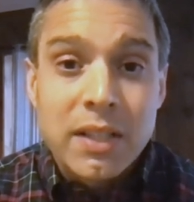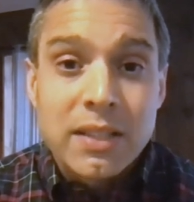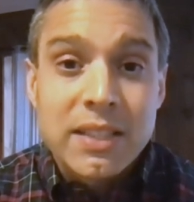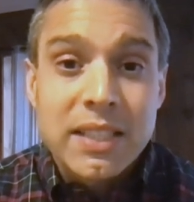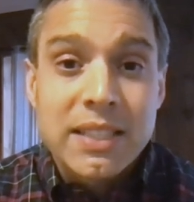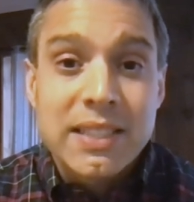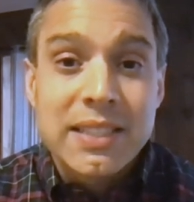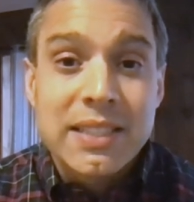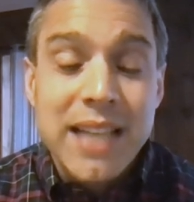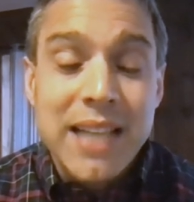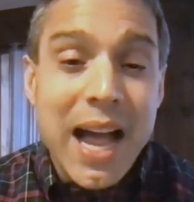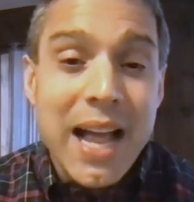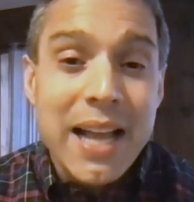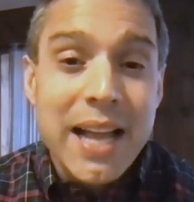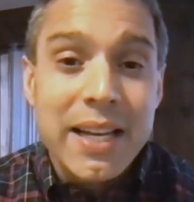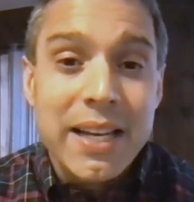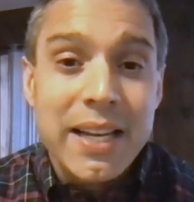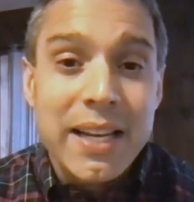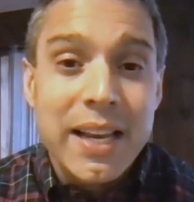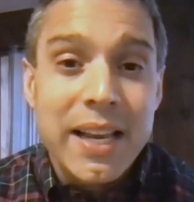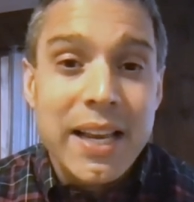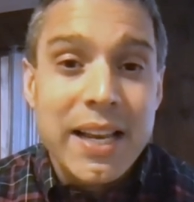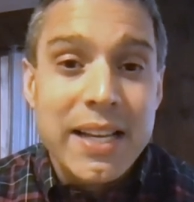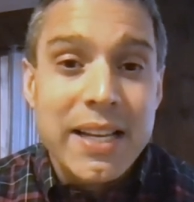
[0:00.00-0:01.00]

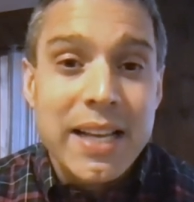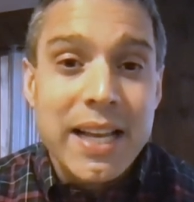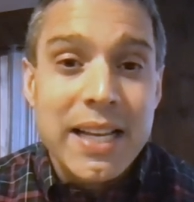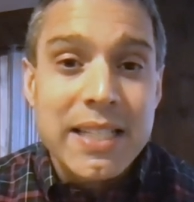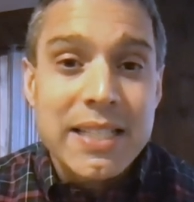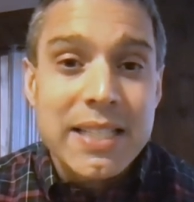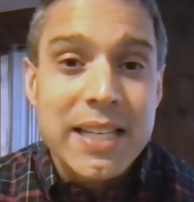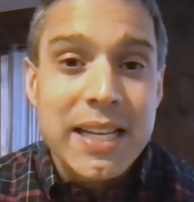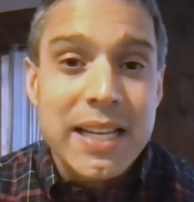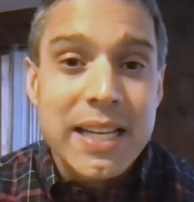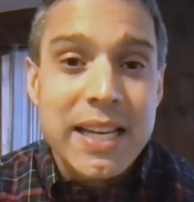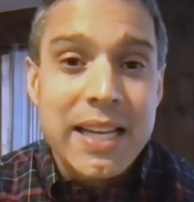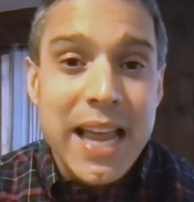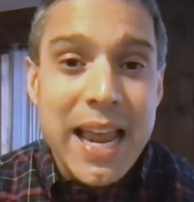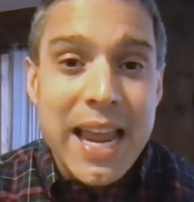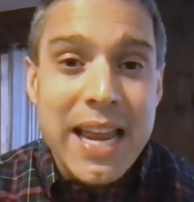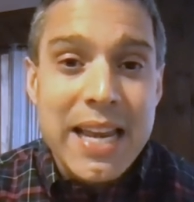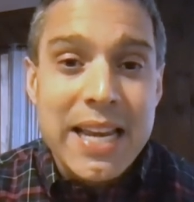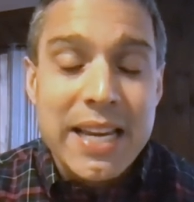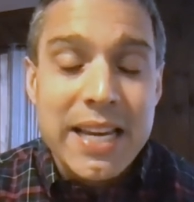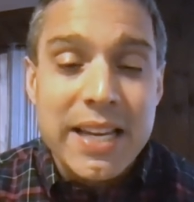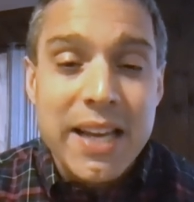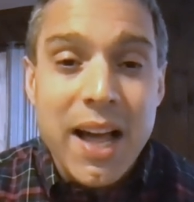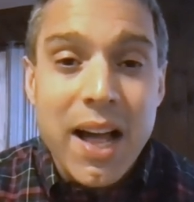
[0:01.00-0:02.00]
decided in
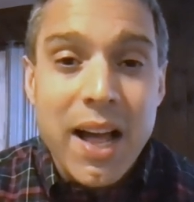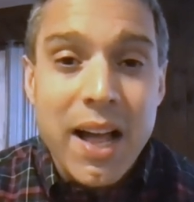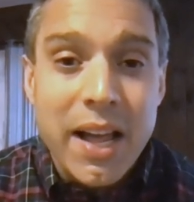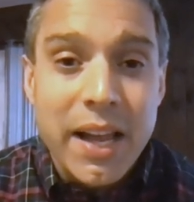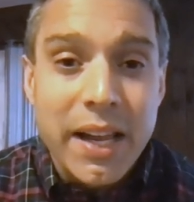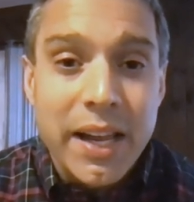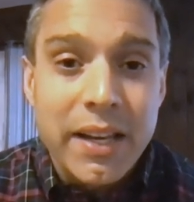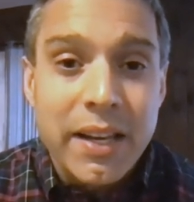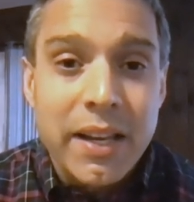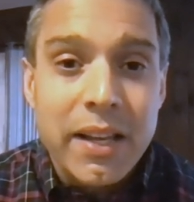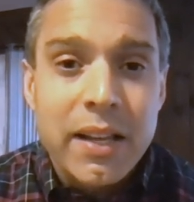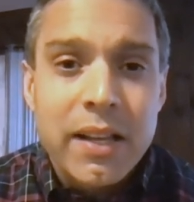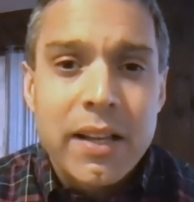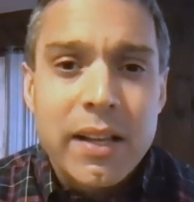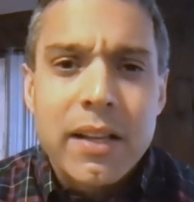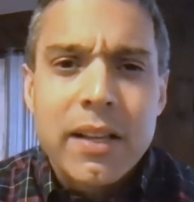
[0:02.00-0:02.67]
1989,